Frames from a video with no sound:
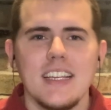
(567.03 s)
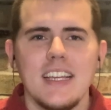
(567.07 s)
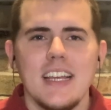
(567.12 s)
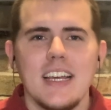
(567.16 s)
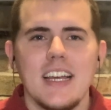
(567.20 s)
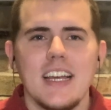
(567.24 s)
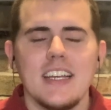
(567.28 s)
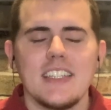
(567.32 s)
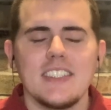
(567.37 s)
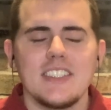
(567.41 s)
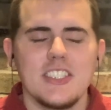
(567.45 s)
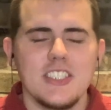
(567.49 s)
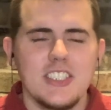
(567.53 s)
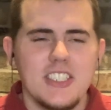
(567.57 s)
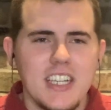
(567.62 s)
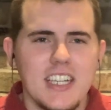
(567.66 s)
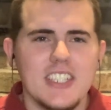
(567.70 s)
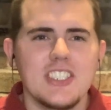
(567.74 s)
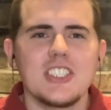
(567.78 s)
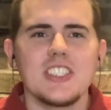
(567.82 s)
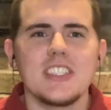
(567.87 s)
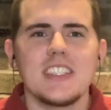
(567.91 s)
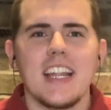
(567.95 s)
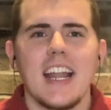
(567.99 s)

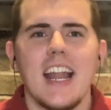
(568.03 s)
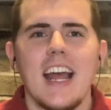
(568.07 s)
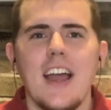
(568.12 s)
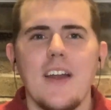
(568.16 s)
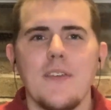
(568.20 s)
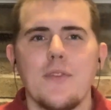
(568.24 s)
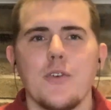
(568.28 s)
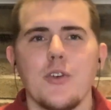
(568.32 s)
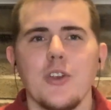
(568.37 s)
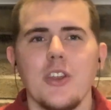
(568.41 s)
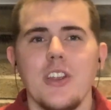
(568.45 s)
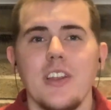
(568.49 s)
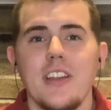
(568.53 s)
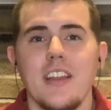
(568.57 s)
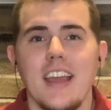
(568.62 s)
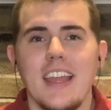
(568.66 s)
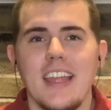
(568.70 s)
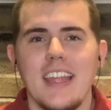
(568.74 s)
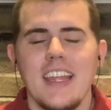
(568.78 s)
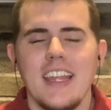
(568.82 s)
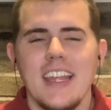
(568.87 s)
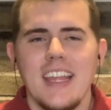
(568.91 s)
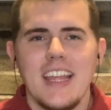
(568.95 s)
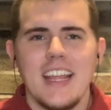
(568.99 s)
suggestions that I have for you
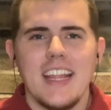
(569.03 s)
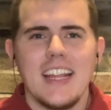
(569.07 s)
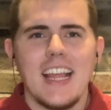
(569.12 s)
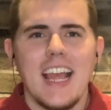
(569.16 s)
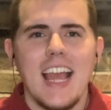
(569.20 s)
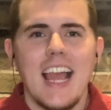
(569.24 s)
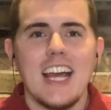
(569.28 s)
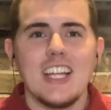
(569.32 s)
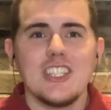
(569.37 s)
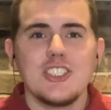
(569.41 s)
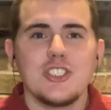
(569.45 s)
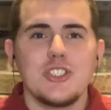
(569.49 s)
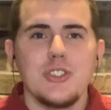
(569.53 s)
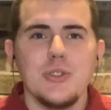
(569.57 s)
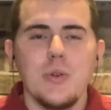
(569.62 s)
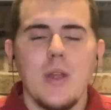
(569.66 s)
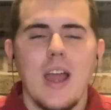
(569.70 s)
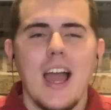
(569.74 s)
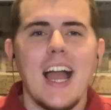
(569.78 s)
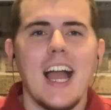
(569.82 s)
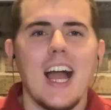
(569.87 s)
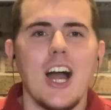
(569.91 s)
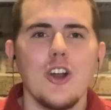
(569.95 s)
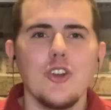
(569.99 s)
today as to
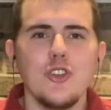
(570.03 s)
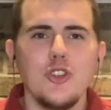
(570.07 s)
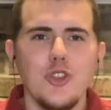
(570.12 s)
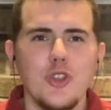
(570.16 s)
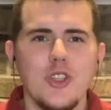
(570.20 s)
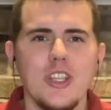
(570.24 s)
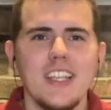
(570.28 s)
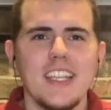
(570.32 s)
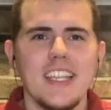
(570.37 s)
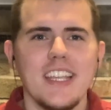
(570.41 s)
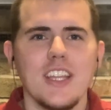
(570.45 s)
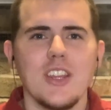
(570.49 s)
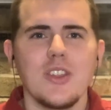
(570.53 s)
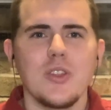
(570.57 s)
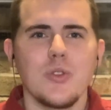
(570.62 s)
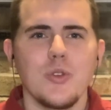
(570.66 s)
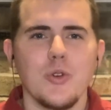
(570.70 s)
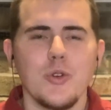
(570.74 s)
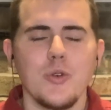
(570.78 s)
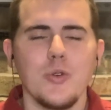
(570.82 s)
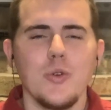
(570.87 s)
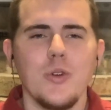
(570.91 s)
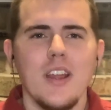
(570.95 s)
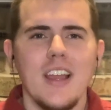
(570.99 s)
how you can get
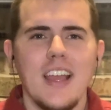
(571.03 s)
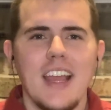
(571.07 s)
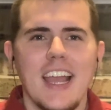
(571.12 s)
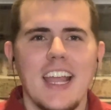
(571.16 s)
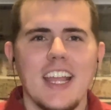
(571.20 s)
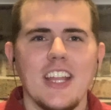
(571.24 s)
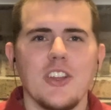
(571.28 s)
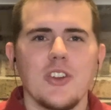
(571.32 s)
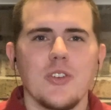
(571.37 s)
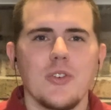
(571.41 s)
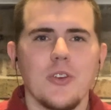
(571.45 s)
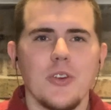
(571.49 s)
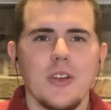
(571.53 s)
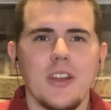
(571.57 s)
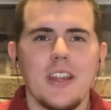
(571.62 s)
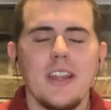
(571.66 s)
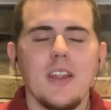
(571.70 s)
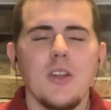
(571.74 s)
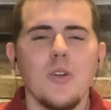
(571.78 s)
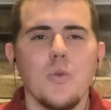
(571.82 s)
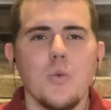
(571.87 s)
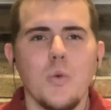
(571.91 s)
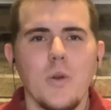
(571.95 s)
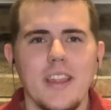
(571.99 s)
through a degree
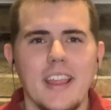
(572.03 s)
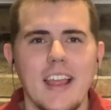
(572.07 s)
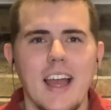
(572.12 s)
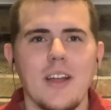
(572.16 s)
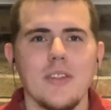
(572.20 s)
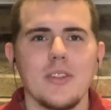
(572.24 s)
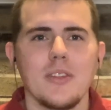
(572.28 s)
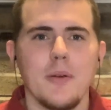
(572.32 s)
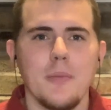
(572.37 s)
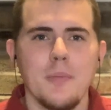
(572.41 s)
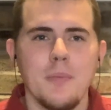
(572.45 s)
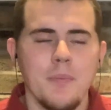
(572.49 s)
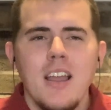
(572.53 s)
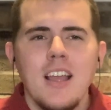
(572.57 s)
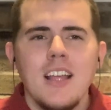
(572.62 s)
without them.